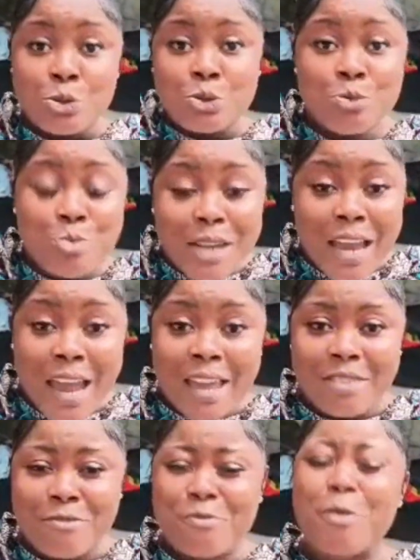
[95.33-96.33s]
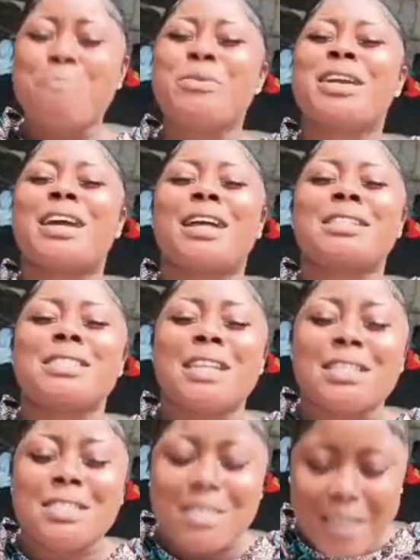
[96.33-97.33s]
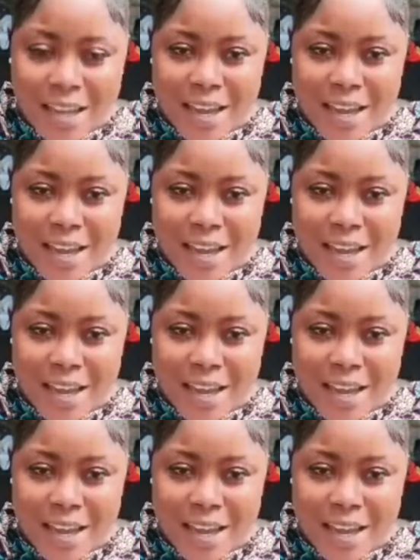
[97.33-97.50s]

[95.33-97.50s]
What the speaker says: Trumike from the content.